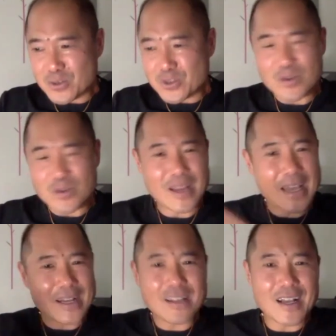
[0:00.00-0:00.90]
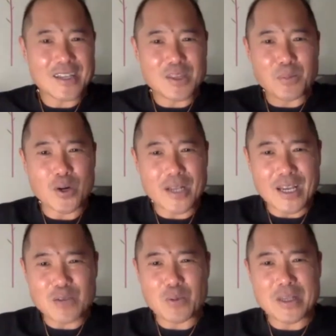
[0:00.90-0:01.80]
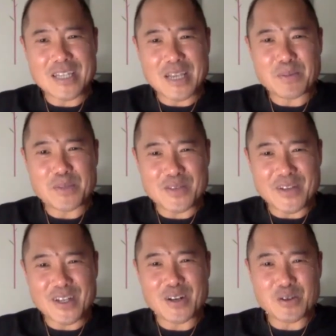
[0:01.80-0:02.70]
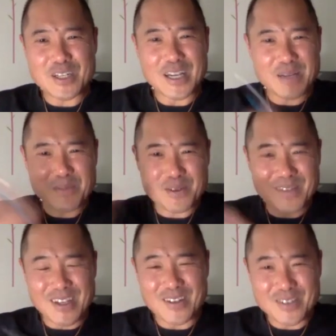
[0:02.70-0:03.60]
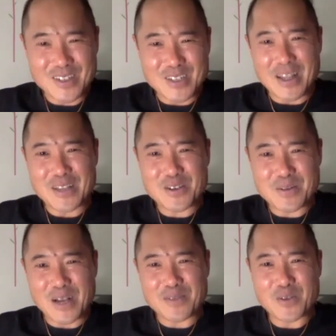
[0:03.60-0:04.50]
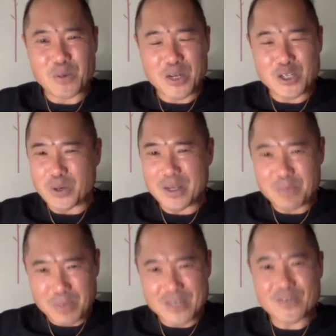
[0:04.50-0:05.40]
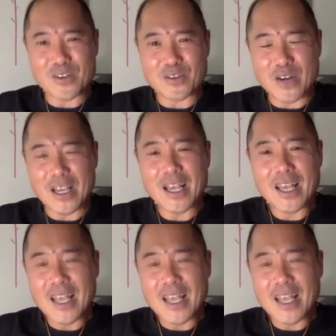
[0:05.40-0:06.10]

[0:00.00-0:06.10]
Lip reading: So at 9 o'clock in the morning on Wednesday, Pacific Coast time, 2 days from now, if you want to join, please feel free.